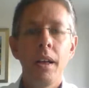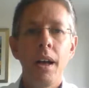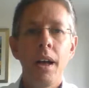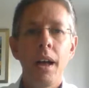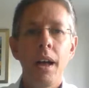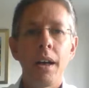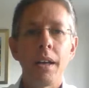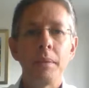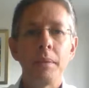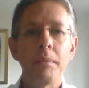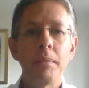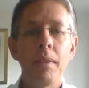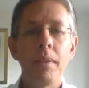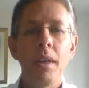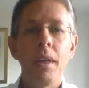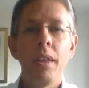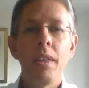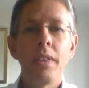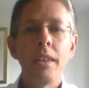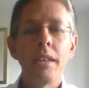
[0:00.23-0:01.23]
Hi,
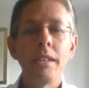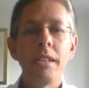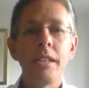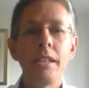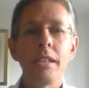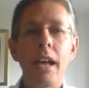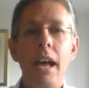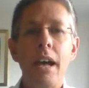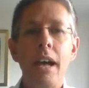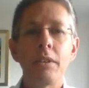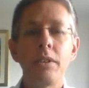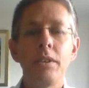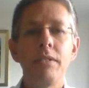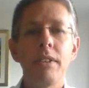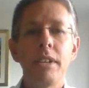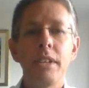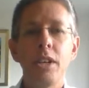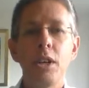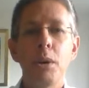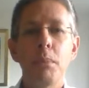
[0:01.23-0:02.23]
this is a how-to
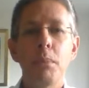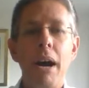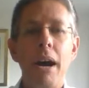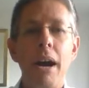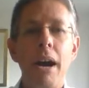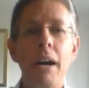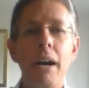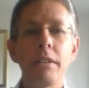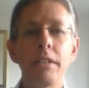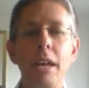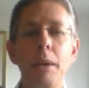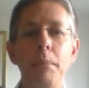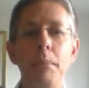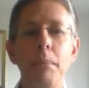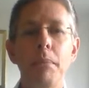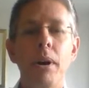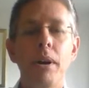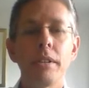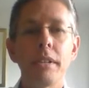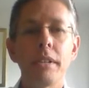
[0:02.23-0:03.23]
video about how to take
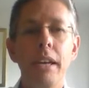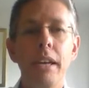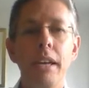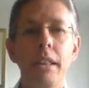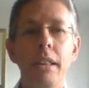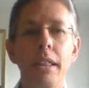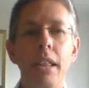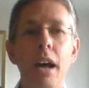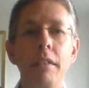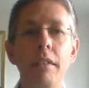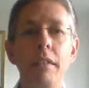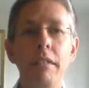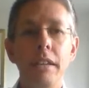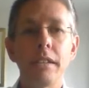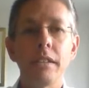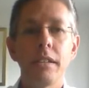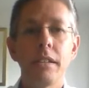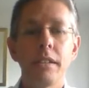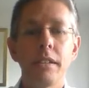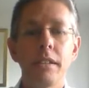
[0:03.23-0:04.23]
part in live
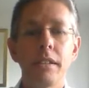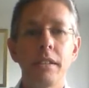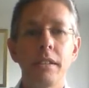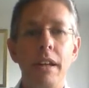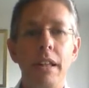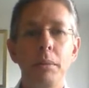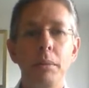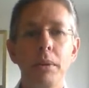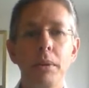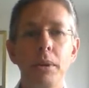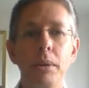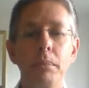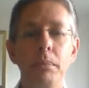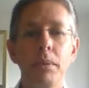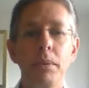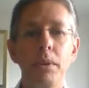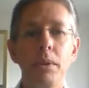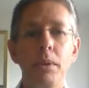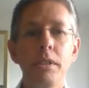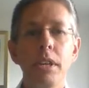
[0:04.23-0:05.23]
lessons at Fallibroom
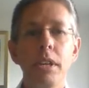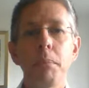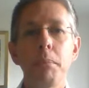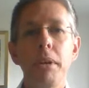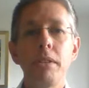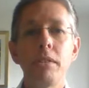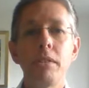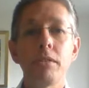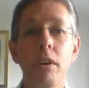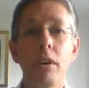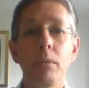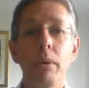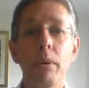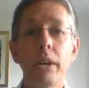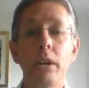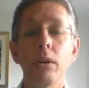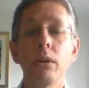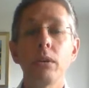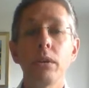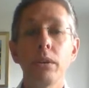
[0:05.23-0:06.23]
using a piece of software
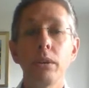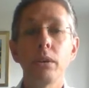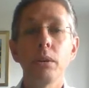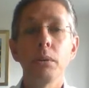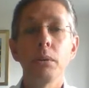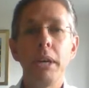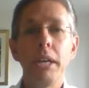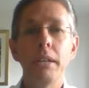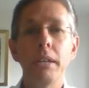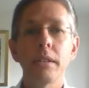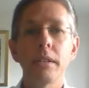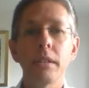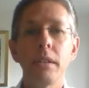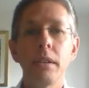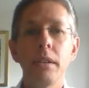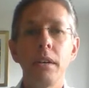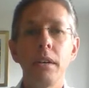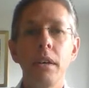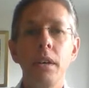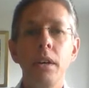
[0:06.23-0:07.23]
called Google Meet.
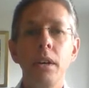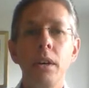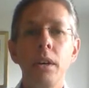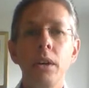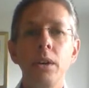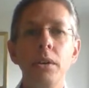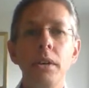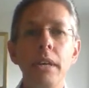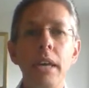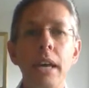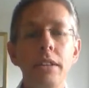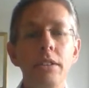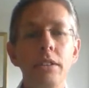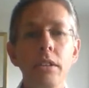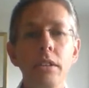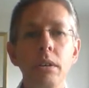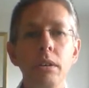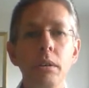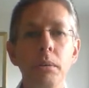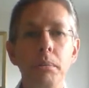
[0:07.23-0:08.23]
You can get to
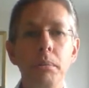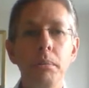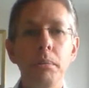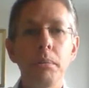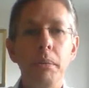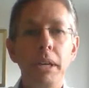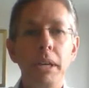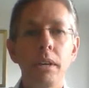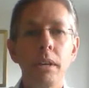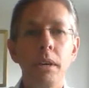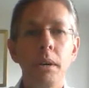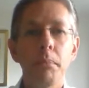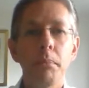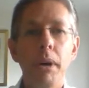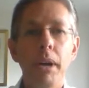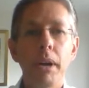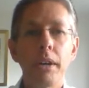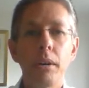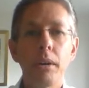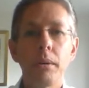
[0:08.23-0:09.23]
Google Meet by
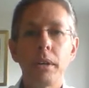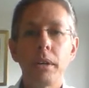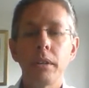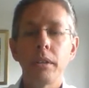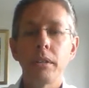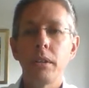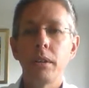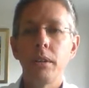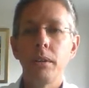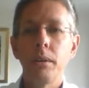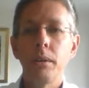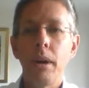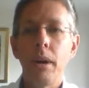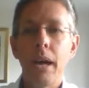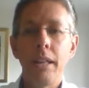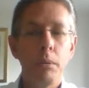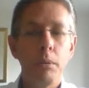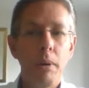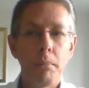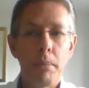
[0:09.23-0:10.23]
going to any
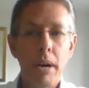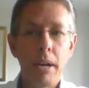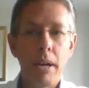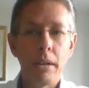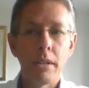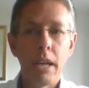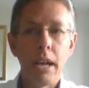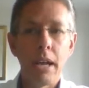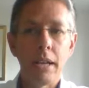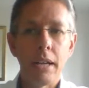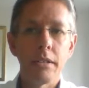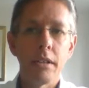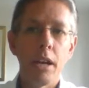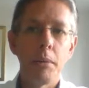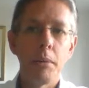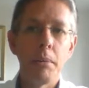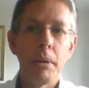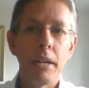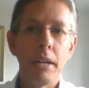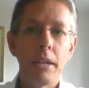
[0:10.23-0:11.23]
web browser and
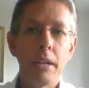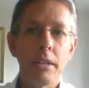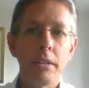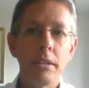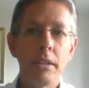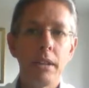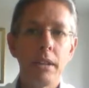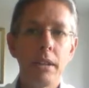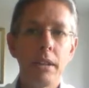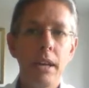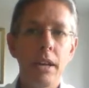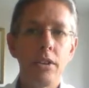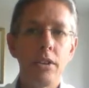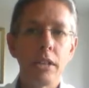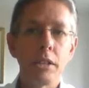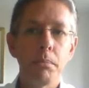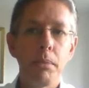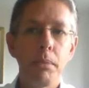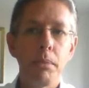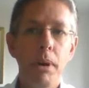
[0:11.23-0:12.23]
typing into the address
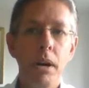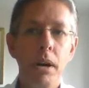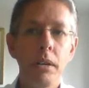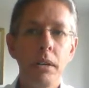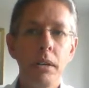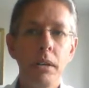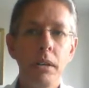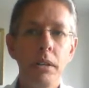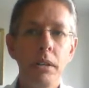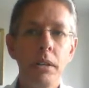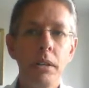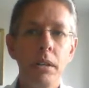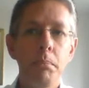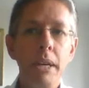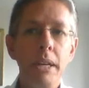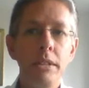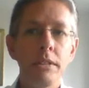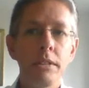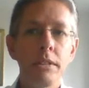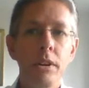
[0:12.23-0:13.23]
bar
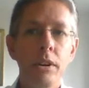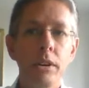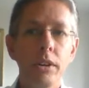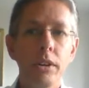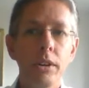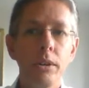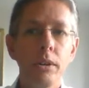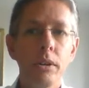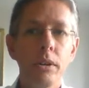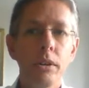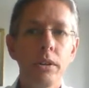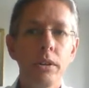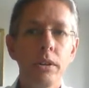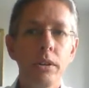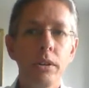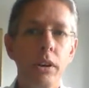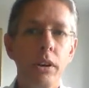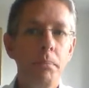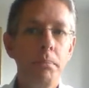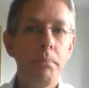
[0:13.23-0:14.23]

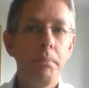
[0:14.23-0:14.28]
meet.google.com,